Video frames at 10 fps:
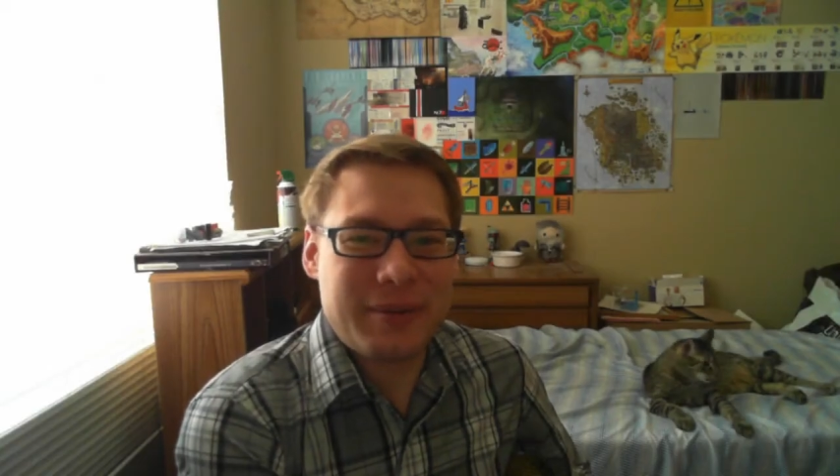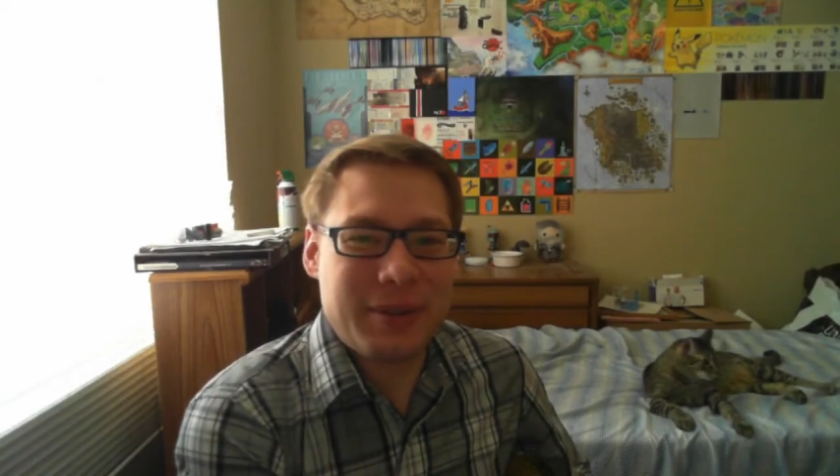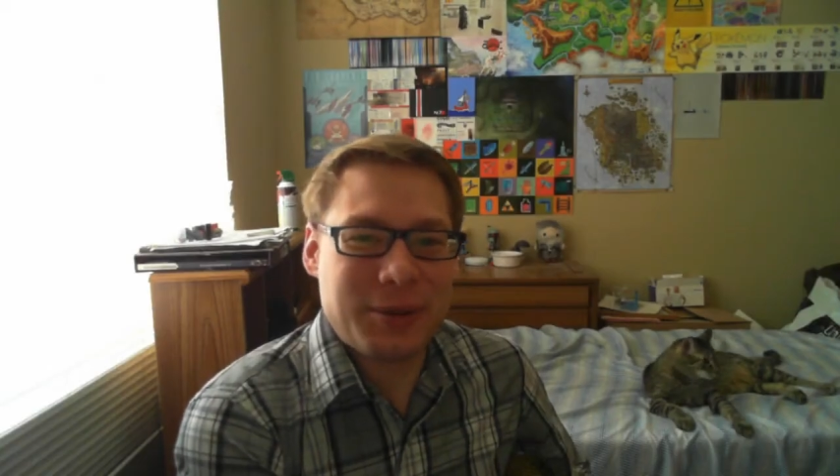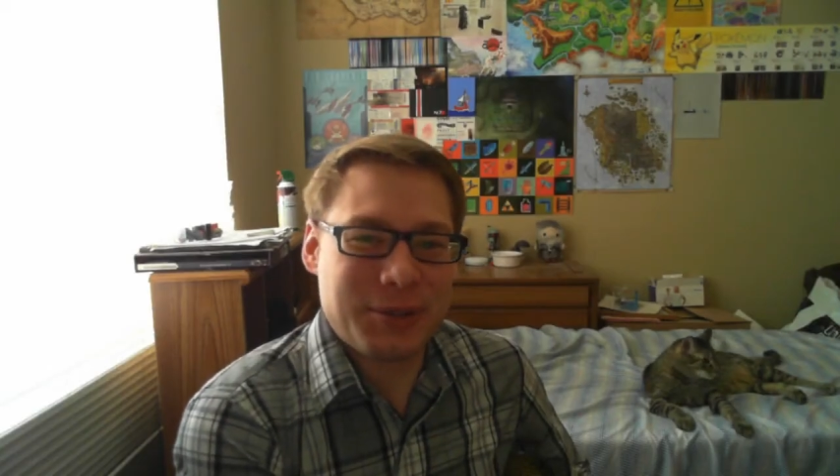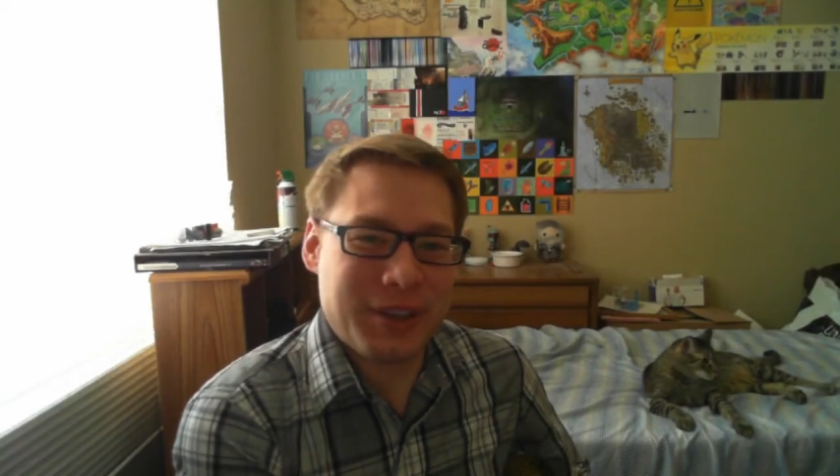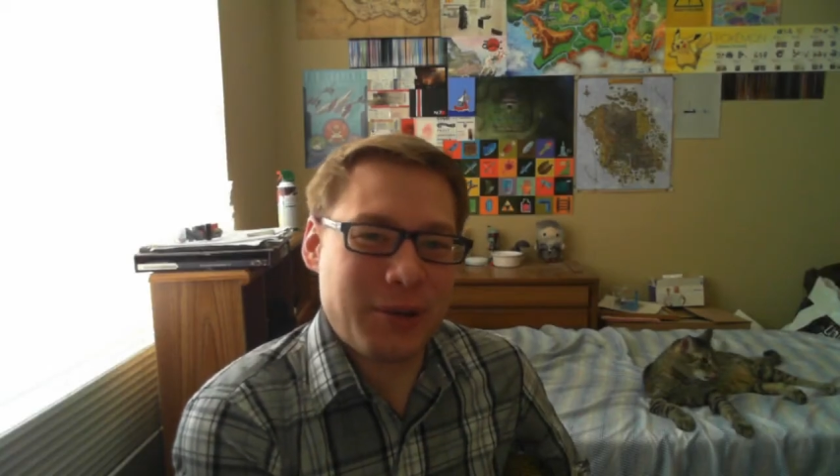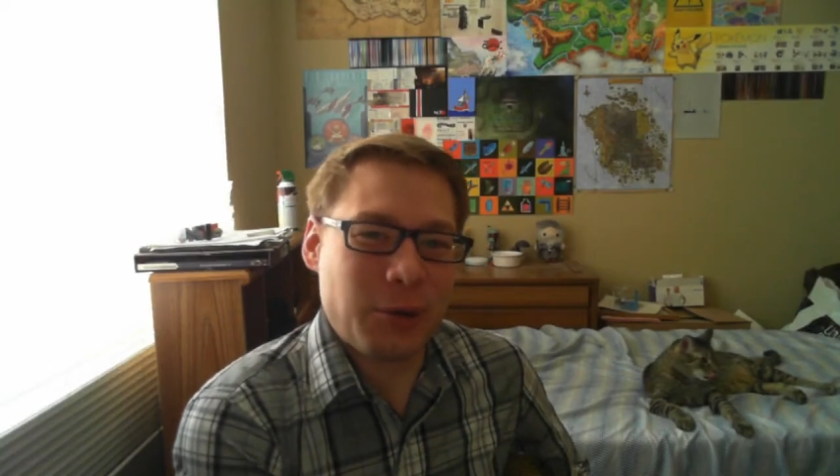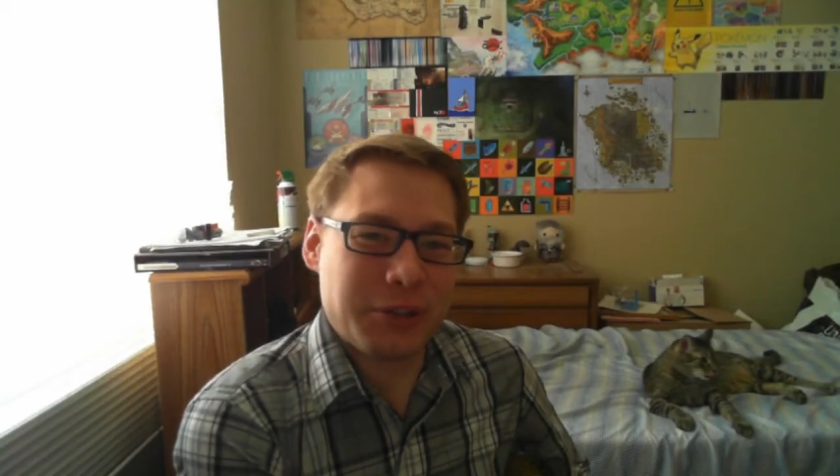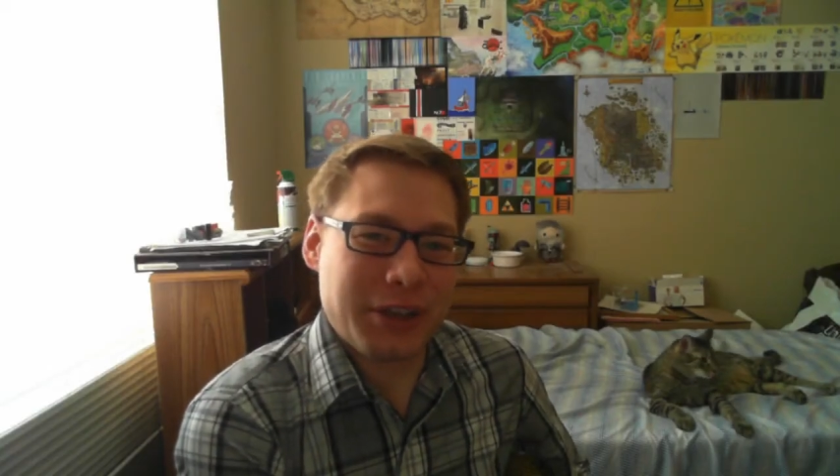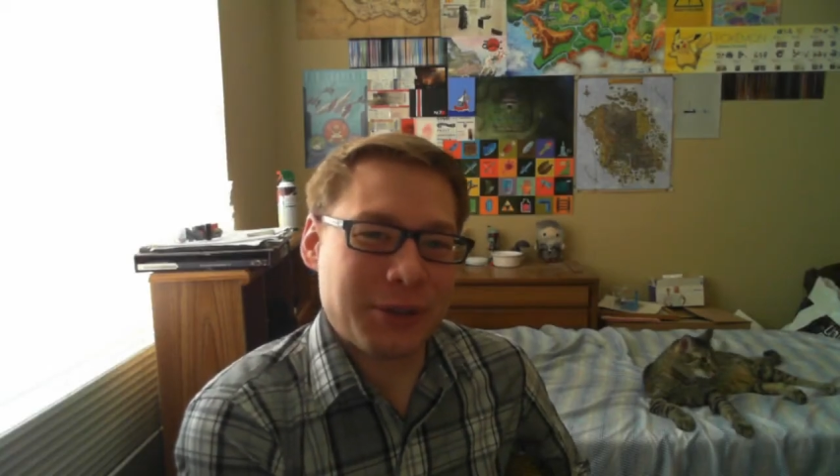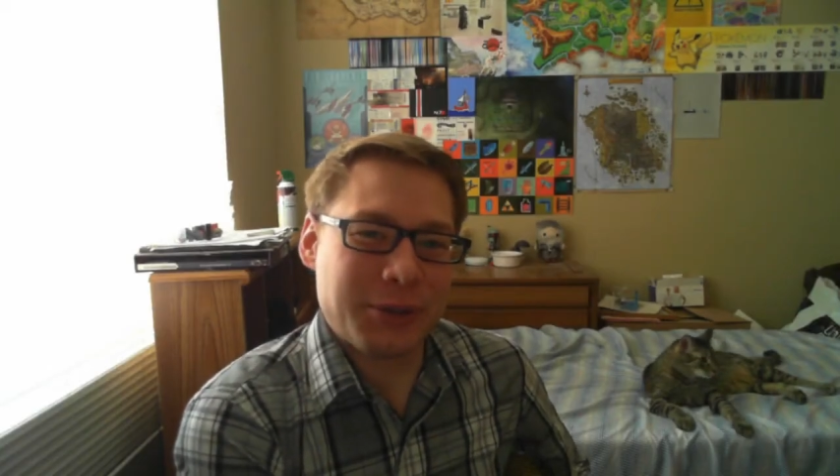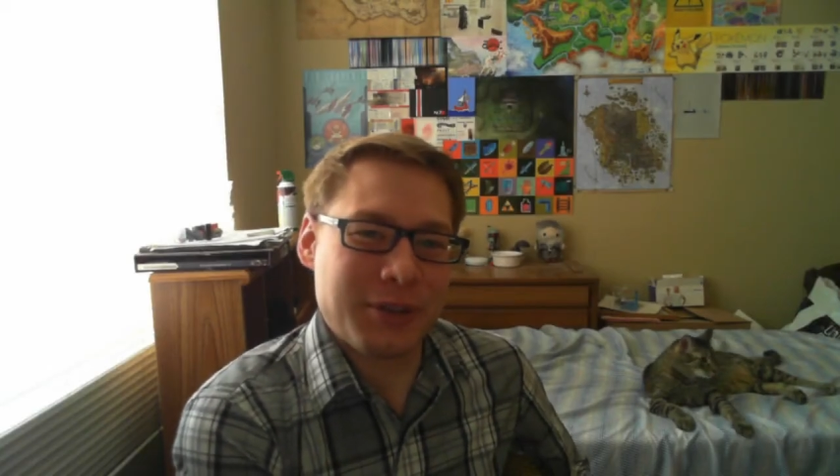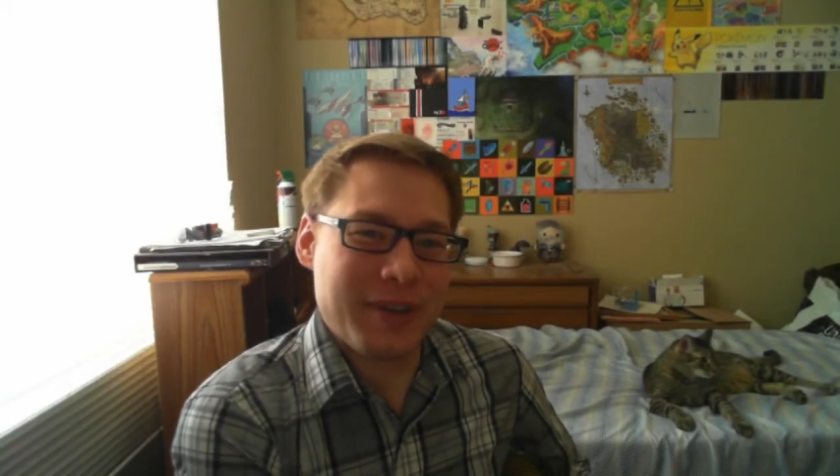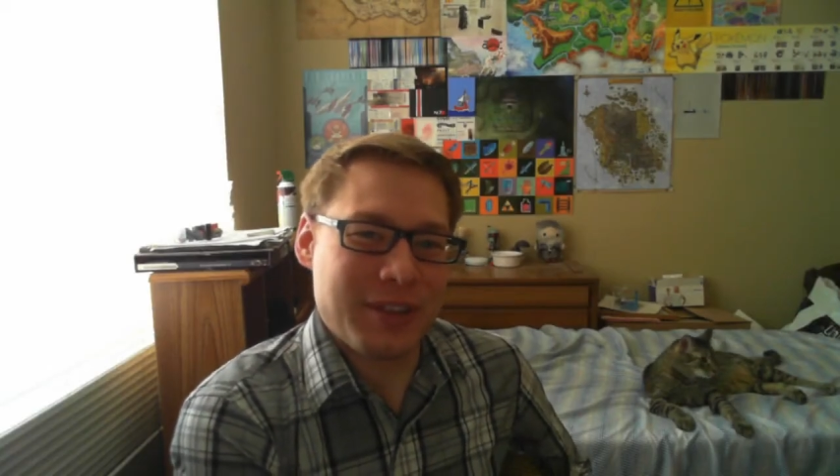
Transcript: I get to be those like old elderly